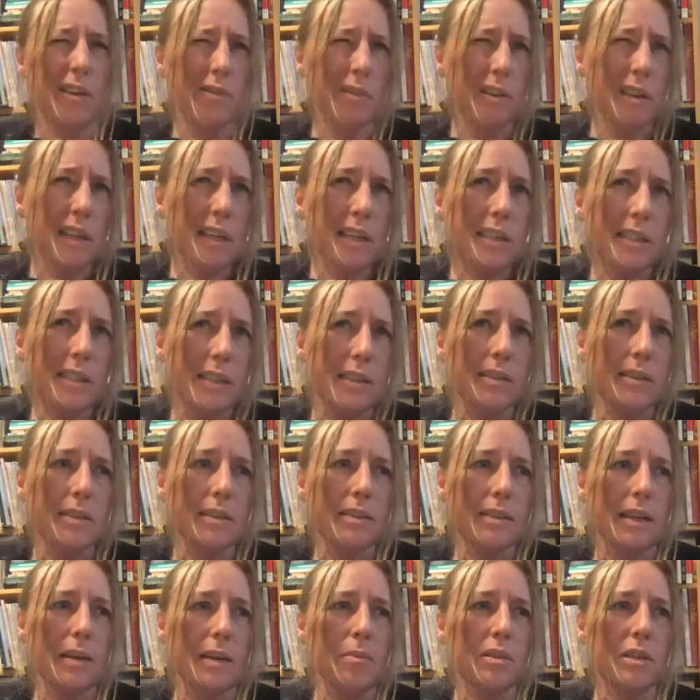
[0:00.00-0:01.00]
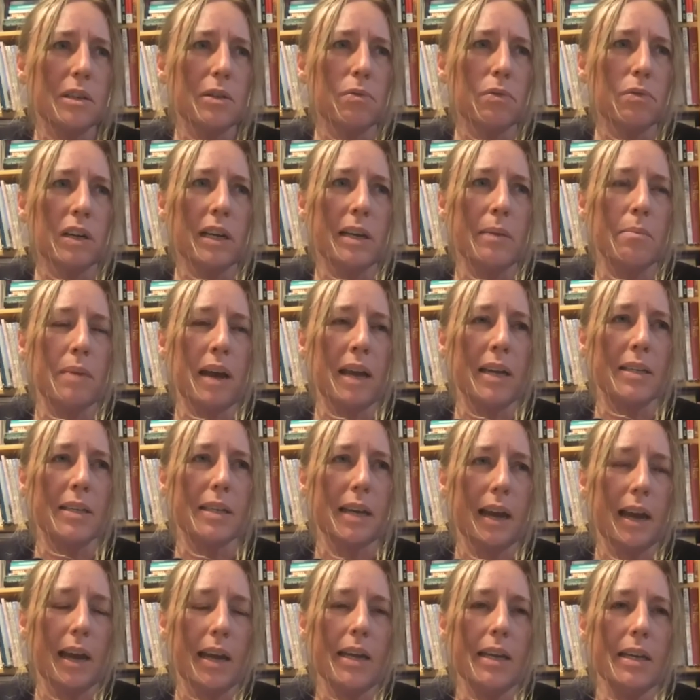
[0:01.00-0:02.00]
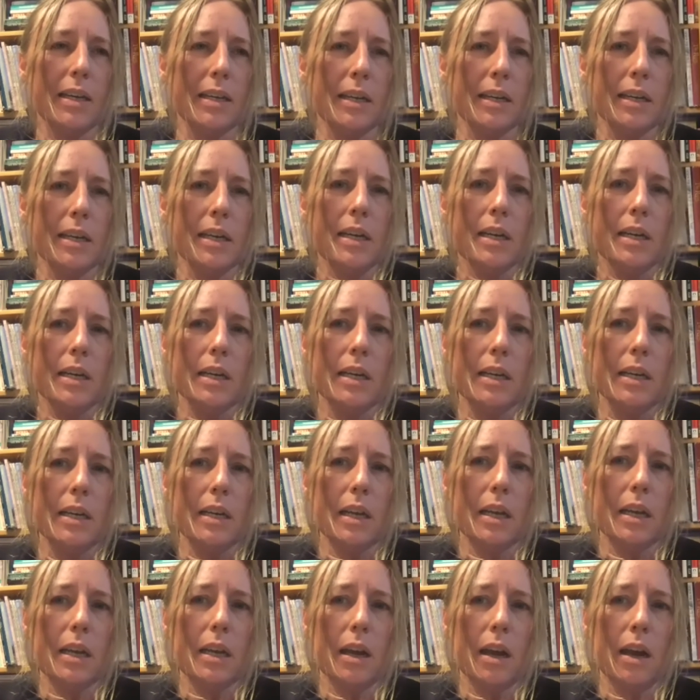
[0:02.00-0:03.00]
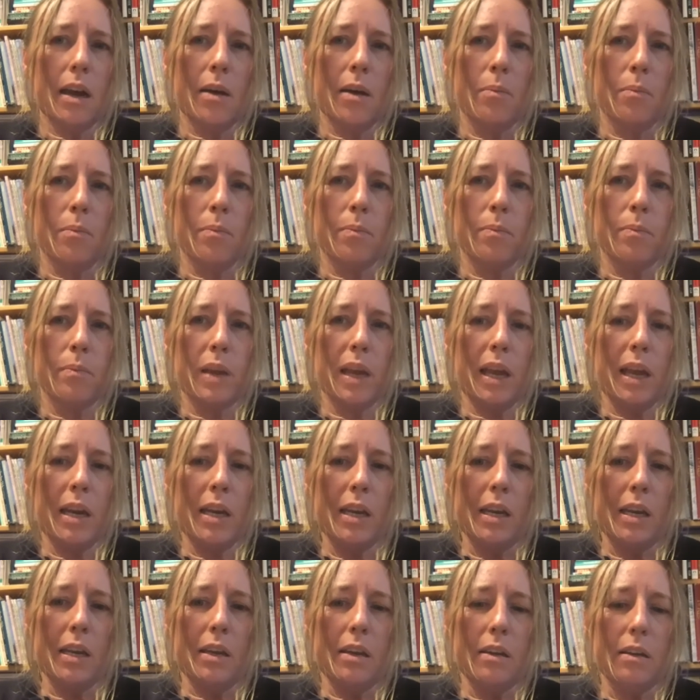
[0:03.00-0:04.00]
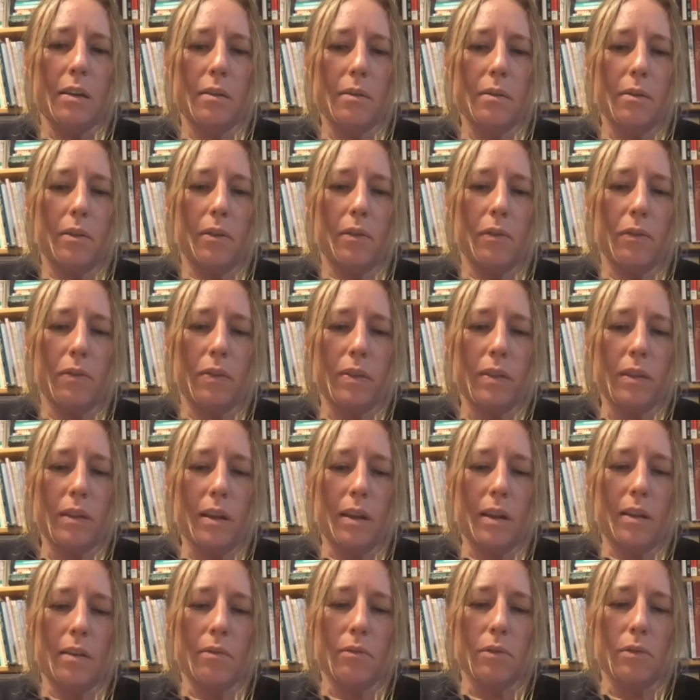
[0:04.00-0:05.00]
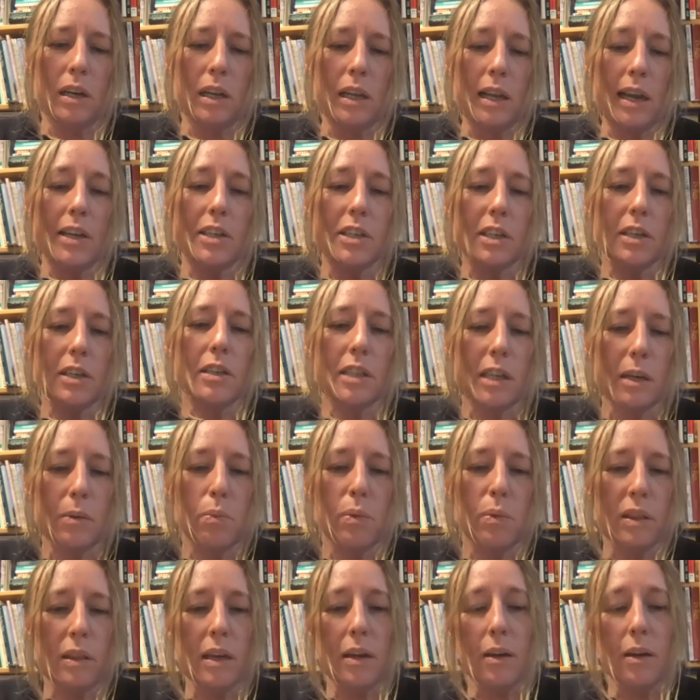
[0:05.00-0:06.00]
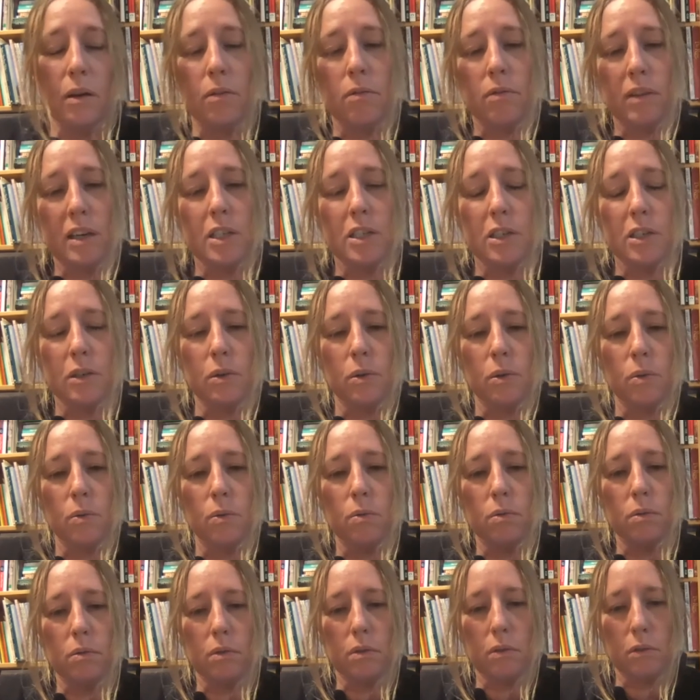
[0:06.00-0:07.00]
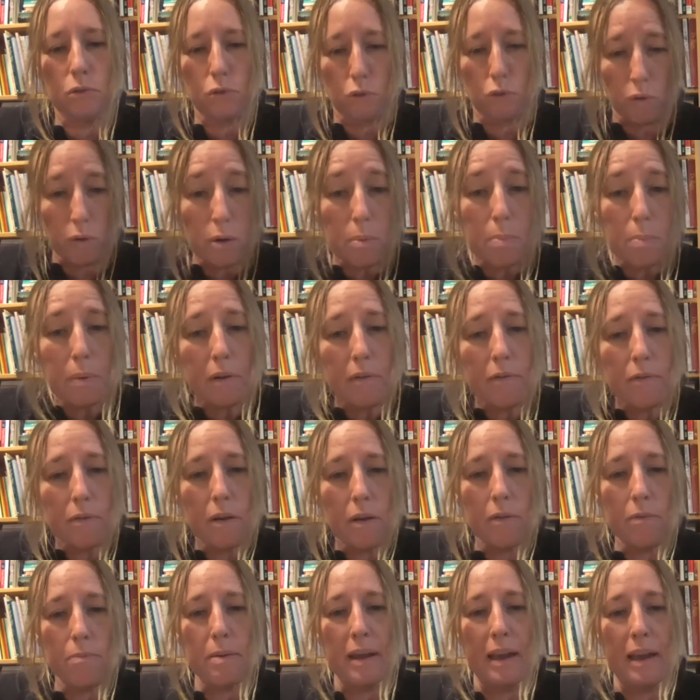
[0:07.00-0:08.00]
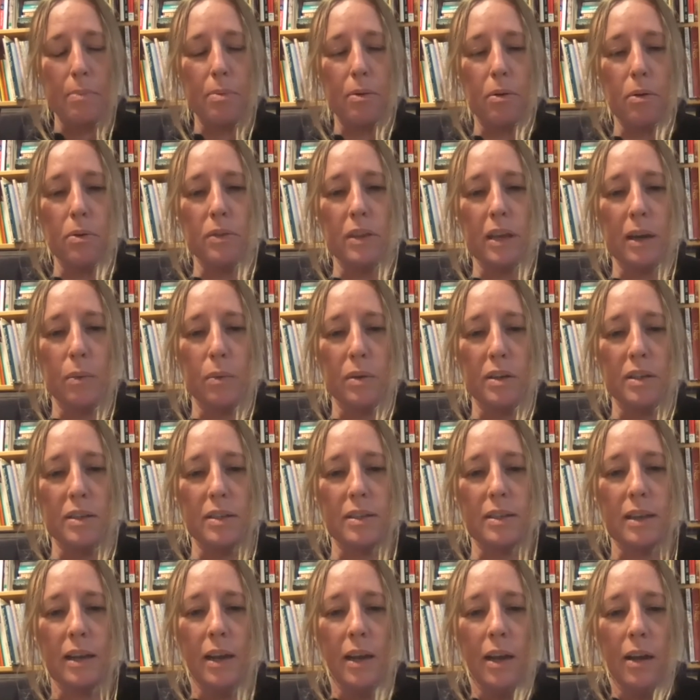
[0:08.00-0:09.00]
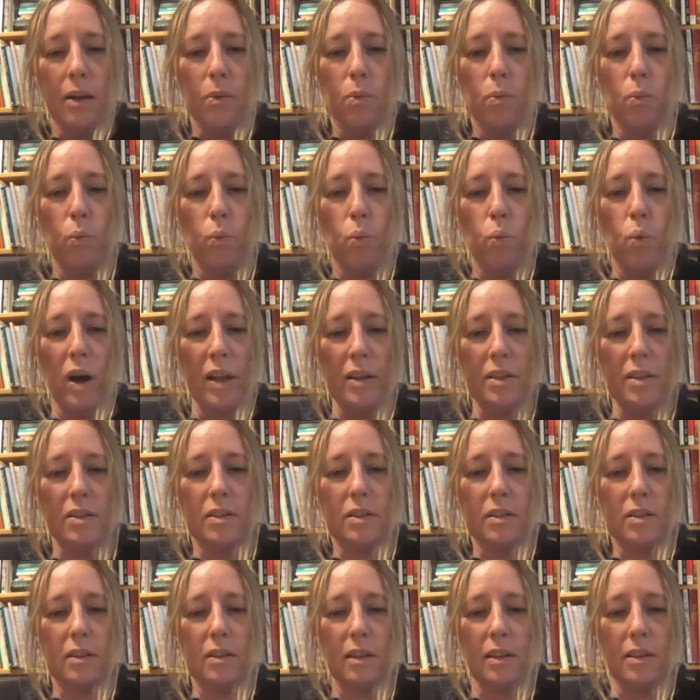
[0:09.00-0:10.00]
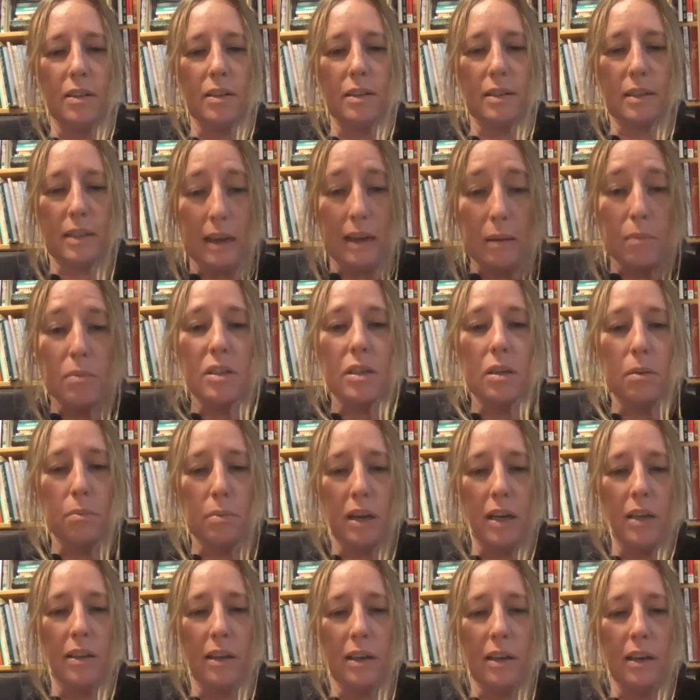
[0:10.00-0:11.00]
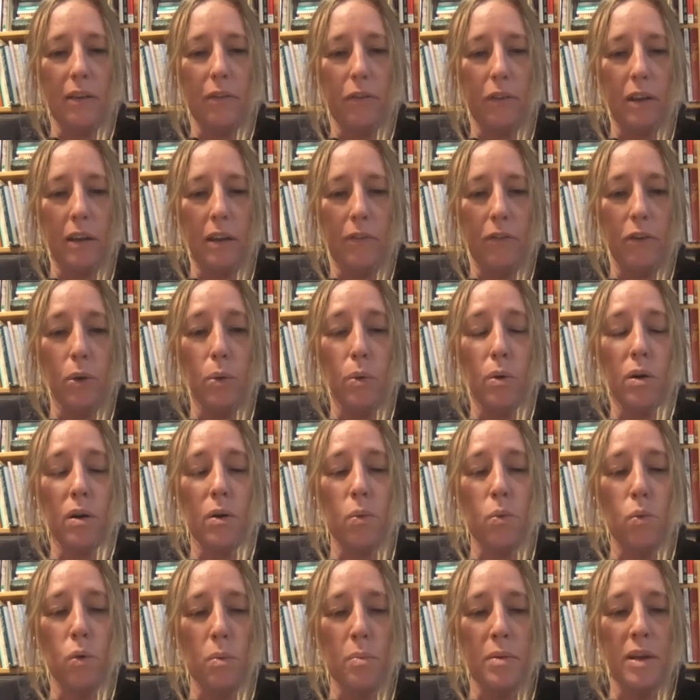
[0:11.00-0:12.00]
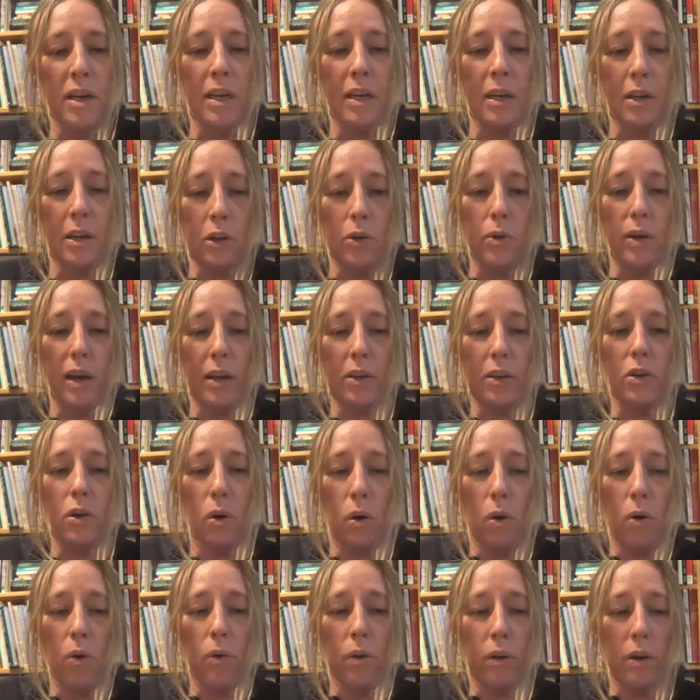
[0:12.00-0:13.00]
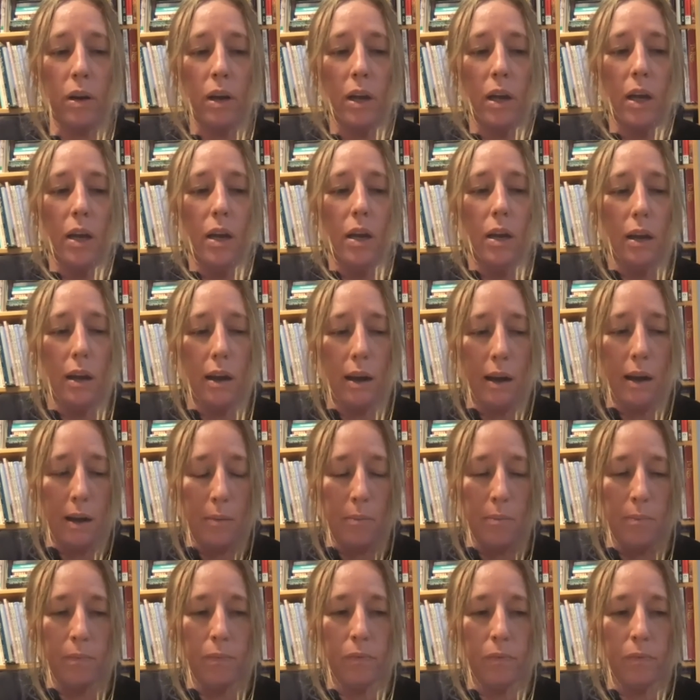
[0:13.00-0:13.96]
didn't seem to really maintain any relationship with their original group of people. There was once, it seemed to be that if you were a woman and you had gone and